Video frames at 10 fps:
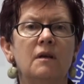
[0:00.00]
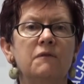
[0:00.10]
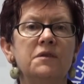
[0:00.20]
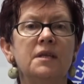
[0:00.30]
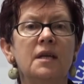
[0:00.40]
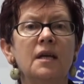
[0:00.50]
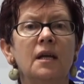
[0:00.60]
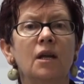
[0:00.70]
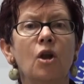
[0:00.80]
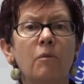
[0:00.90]
visiting
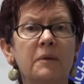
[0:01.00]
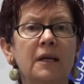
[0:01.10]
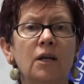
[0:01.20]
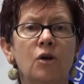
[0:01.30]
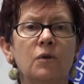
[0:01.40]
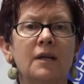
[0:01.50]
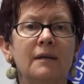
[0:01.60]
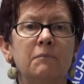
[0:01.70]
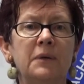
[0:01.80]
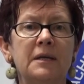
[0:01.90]
and lobbying local
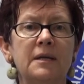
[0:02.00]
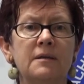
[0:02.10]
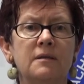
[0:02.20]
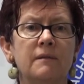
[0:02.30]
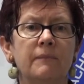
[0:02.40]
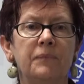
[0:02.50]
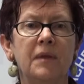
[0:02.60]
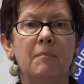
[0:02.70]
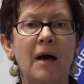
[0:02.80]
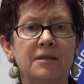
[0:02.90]
MPs,
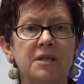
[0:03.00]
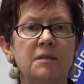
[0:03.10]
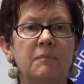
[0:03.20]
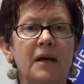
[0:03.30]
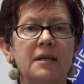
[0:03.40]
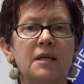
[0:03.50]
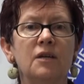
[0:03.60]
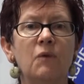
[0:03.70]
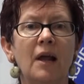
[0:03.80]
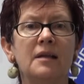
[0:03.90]
participating
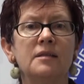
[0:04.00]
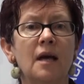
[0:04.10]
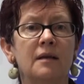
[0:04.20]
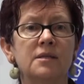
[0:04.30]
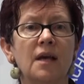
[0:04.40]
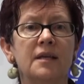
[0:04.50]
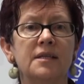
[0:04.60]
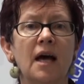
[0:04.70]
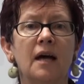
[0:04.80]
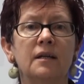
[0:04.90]
in rallies outside
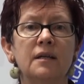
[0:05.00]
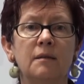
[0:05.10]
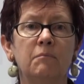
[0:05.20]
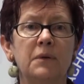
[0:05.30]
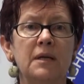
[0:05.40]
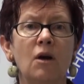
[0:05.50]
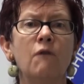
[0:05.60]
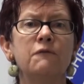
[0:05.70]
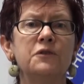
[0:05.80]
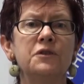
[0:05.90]
targeted MP
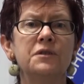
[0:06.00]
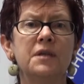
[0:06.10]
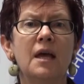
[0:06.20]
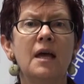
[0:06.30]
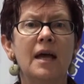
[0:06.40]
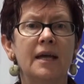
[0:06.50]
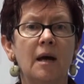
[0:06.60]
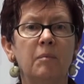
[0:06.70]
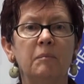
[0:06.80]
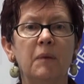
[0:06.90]
offices and
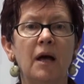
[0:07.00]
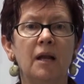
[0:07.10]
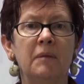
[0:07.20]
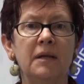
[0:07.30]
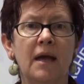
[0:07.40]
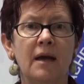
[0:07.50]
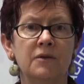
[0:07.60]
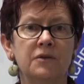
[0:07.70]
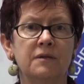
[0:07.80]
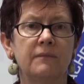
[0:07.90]
up at Parliament
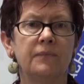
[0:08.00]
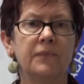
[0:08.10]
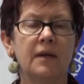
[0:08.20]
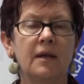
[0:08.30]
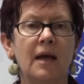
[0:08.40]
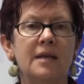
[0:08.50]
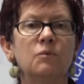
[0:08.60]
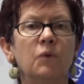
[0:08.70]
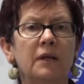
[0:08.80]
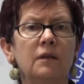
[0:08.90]
House.
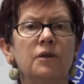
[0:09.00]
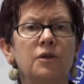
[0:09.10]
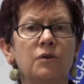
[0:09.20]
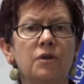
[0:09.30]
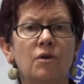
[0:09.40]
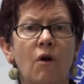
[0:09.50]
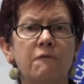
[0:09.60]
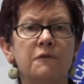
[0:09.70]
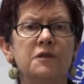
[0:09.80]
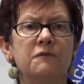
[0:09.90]
As well, the Union
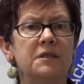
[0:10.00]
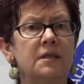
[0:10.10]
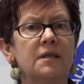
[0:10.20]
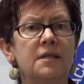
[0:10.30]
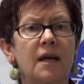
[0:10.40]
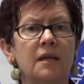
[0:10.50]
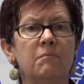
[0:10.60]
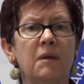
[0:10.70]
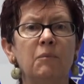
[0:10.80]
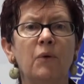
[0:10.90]
Office
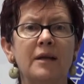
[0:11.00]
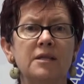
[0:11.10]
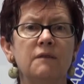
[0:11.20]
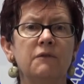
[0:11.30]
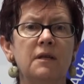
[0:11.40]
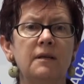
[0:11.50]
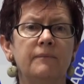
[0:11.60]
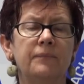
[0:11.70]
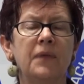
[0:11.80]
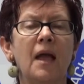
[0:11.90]
facilitated member activity,
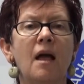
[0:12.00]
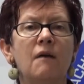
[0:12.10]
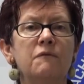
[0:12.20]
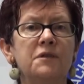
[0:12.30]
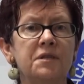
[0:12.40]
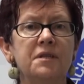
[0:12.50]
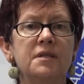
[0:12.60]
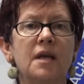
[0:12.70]
visited